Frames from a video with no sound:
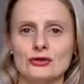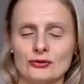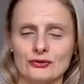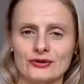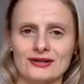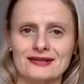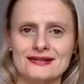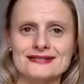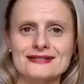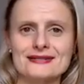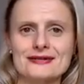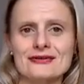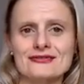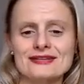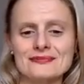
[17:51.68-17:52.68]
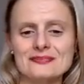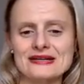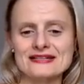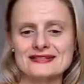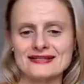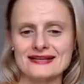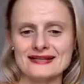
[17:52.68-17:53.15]
you're the CEO of the
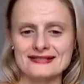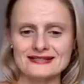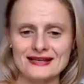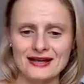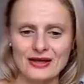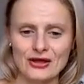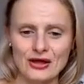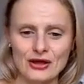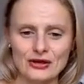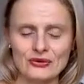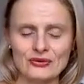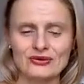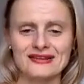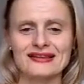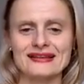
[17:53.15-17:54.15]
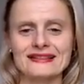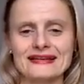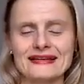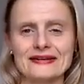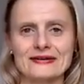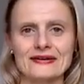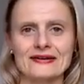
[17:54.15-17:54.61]
business, you're the
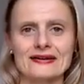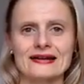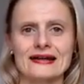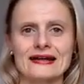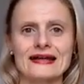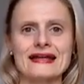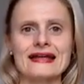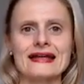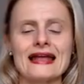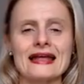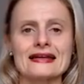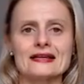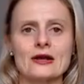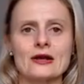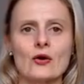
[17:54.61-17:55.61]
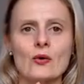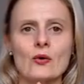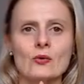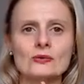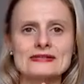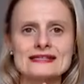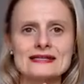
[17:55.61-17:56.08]
leader, and
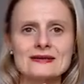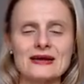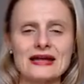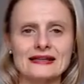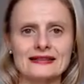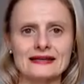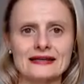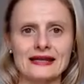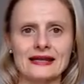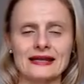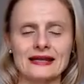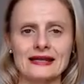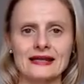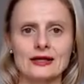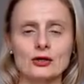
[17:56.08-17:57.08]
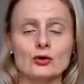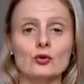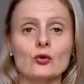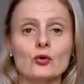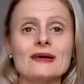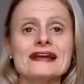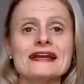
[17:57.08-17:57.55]
ultimately
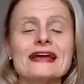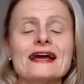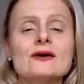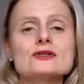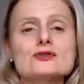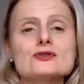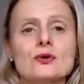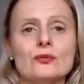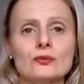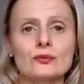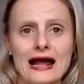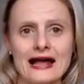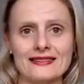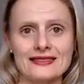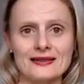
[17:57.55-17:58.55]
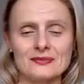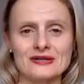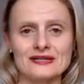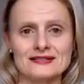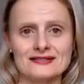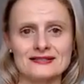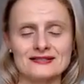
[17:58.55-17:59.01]
nobody else will run the
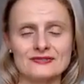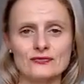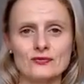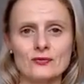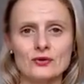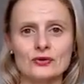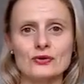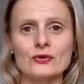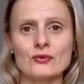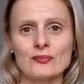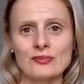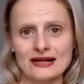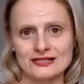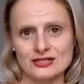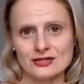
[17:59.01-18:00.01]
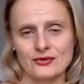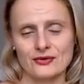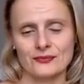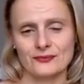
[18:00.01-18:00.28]
business for you but you.